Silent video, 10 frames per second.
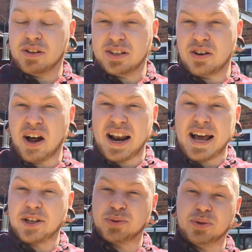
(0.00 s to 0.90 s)
It's not an
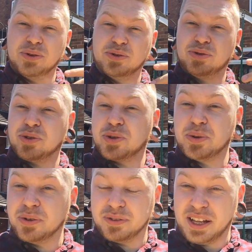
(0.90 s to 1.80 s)
actual
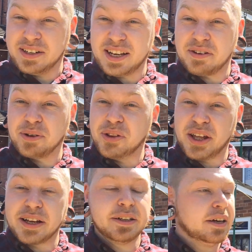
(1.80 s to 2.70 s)
structural integral
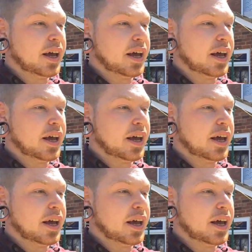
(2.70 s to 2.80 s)
thing.